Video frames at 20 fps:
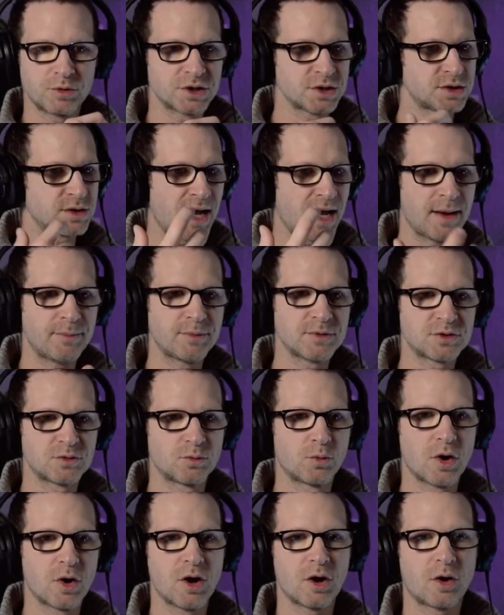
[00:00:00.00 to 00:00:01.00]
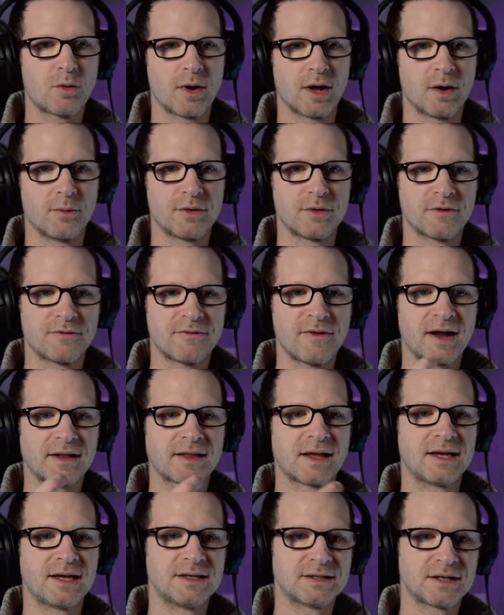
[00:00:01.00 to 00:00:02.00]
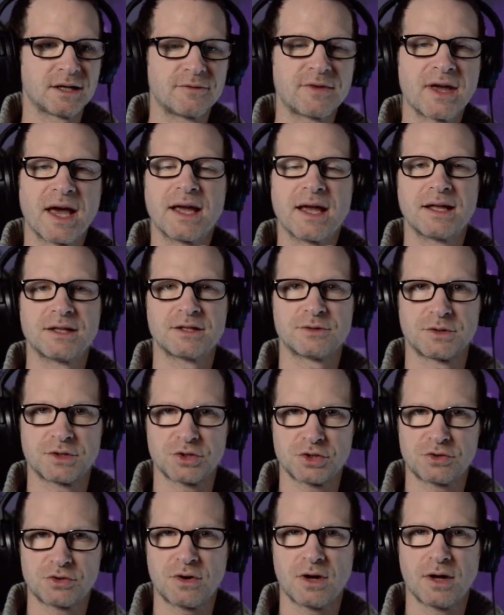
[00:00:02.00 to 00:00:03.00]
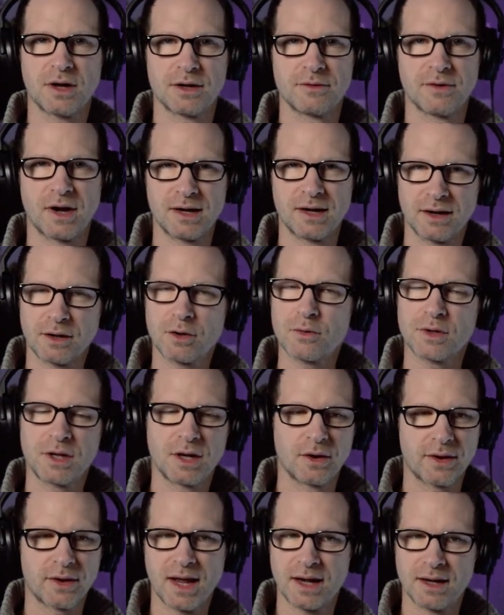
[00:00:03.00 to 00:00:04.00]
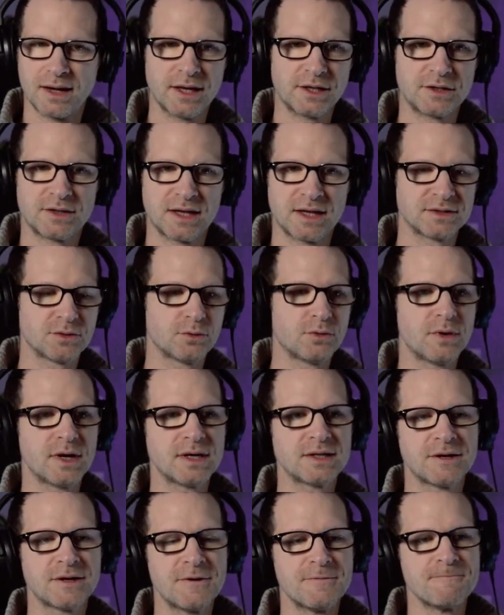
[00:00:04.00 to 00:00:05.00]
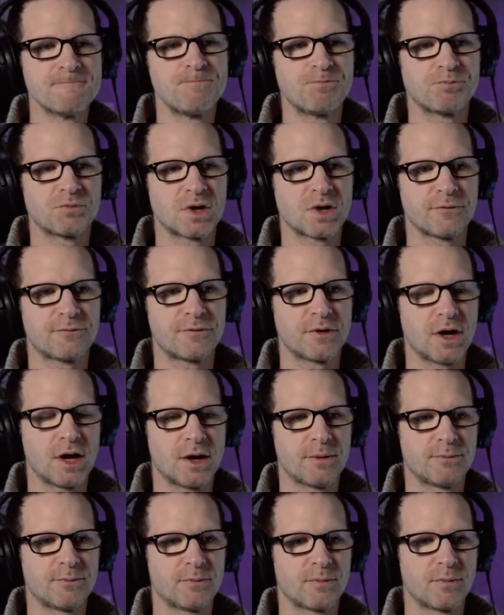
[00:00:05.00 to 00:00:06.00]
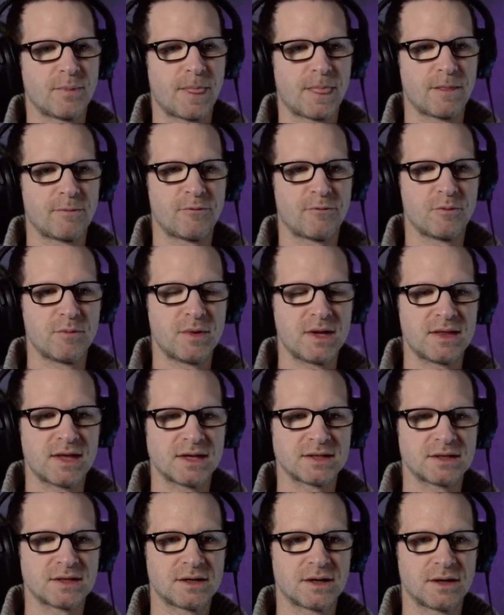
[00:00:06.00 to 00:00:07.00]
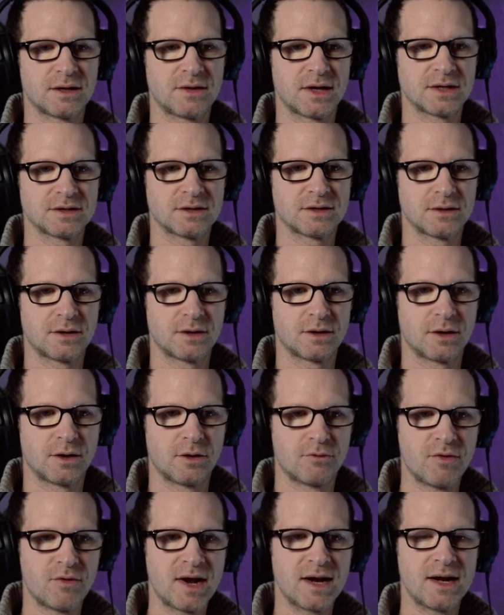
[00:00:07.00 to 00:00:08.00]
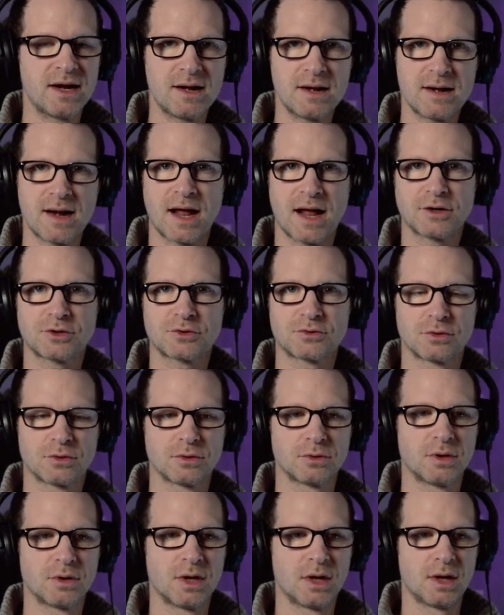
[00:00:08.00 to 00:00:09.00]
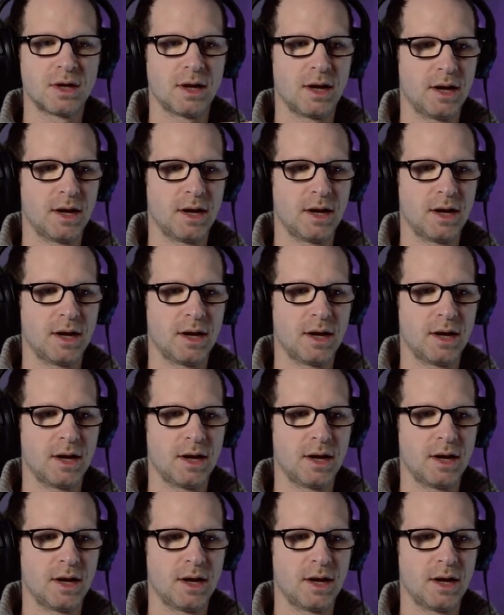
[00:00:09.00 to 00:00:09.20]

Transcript: just happens to work well with the fact that he's kind of getting into his stride, right? Like, again, there's always, for me, there's a really natural,